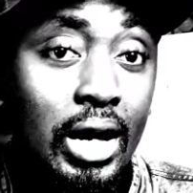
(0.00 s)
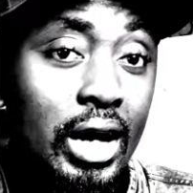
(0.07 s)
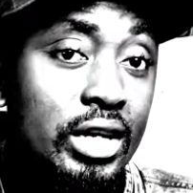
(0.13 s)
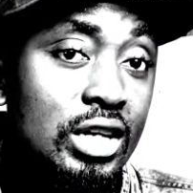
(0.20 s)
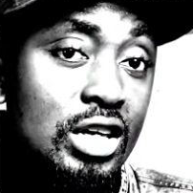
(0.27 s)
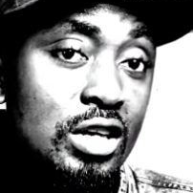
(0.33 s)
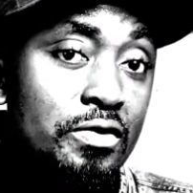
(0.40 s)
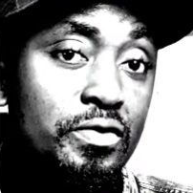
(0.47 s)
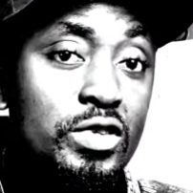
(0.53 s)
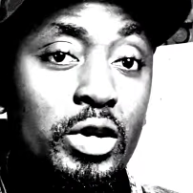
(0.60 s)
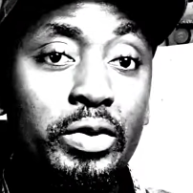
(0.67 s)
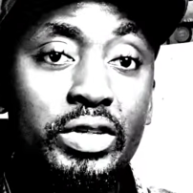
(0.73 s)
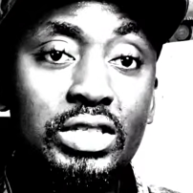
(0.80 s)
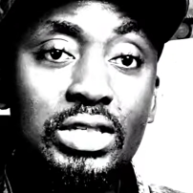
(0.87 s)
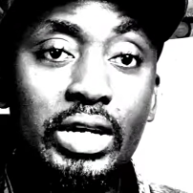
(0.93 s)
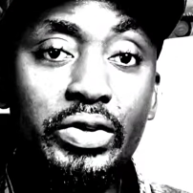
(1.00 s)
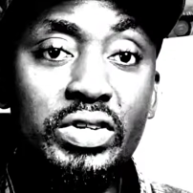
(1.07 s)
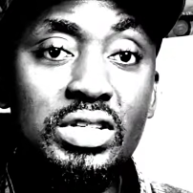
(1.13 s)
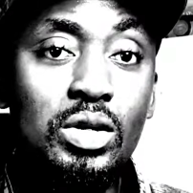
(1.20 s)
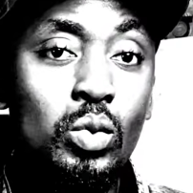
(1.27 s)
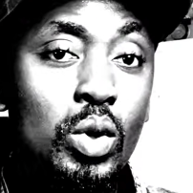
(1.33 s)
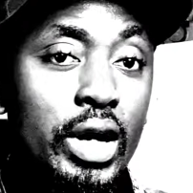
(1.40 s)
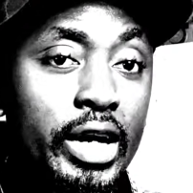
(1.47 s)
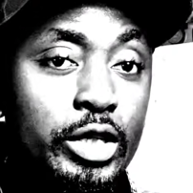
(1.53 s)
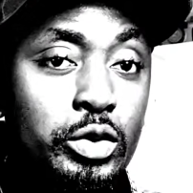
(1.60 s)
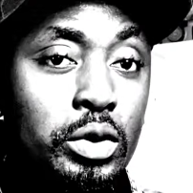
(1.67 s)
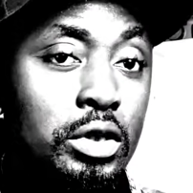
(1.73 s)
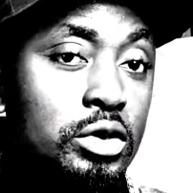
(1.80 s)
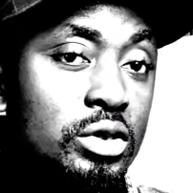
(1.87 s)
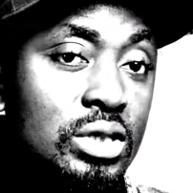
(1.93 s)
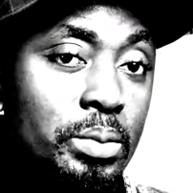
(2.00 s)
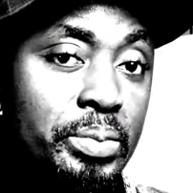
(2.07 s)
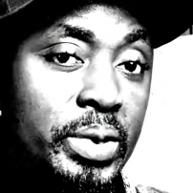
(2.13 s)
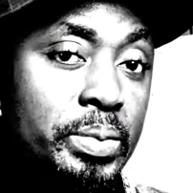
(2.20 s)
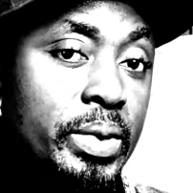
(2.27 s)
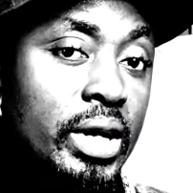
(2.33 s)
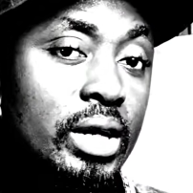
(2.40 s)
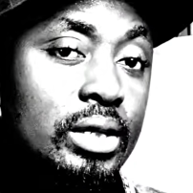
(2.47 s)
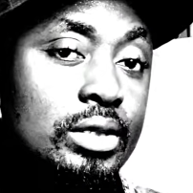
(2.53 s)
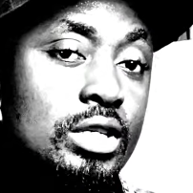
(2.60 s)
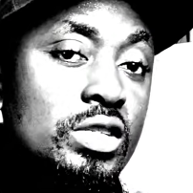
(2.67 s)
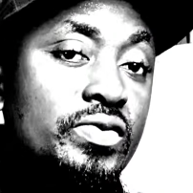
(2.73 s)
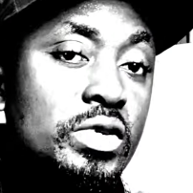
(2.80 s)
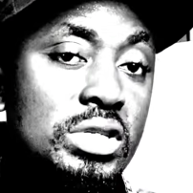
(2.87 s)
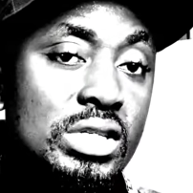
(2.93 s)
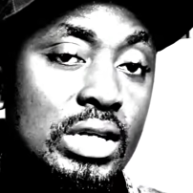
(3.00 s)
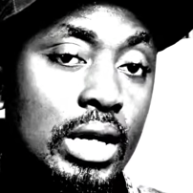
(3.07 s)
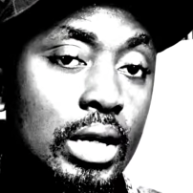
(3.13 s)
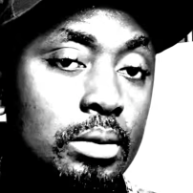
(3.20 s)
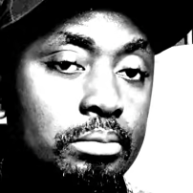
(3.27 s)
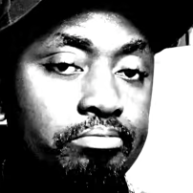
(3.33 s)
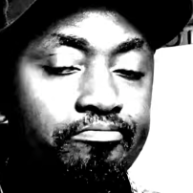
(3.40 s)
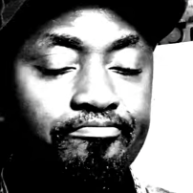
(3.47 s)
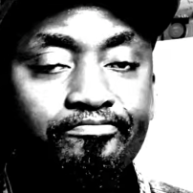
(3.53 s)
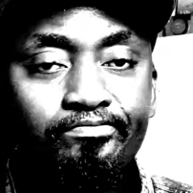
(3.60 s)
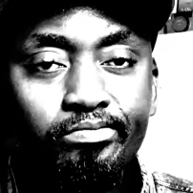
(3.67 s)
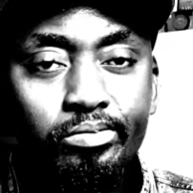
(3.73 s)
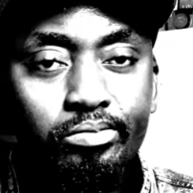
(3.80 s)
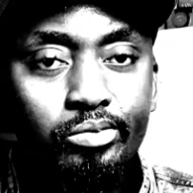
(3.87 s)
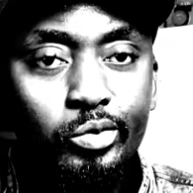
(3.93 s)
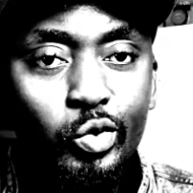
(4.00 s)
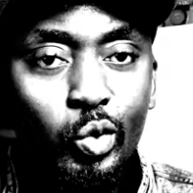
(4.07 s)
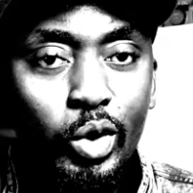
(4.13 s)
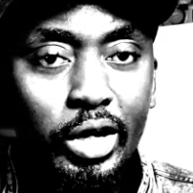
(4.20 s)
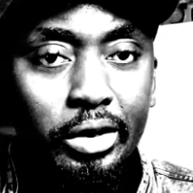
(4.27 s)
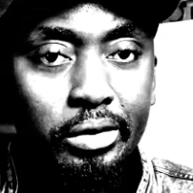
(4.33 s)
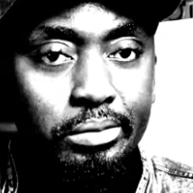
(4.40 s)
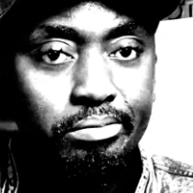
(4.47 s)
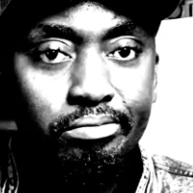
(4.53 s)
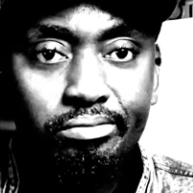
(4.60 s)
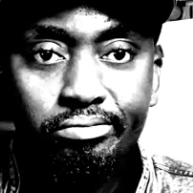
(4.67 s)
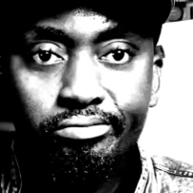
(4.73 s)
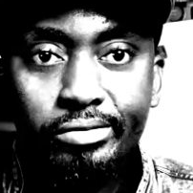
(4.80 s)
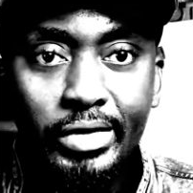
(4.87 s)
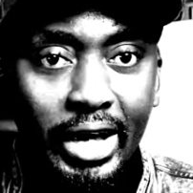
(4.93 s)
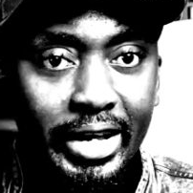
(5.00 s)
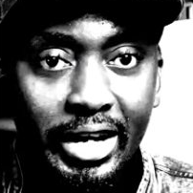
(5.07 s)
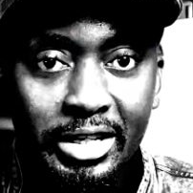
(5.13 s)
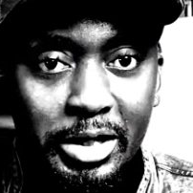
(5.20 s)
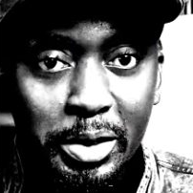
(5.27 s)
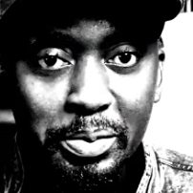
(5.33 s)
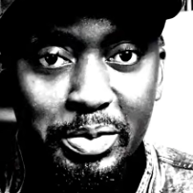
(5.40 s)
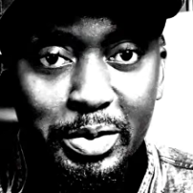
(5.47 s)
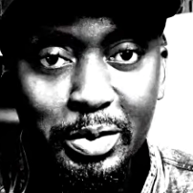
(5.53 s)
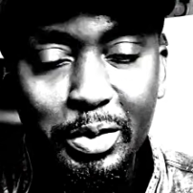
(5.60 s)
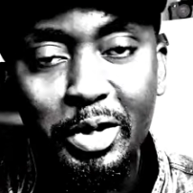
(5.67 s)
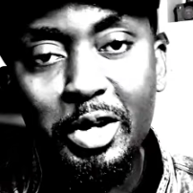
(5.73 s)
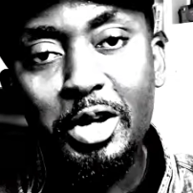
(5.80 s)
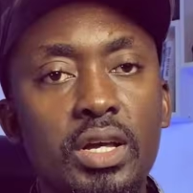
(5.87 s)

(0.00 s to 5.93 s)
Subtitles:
And if the original reason why you are using PayPal is for scam, well, I can't help you.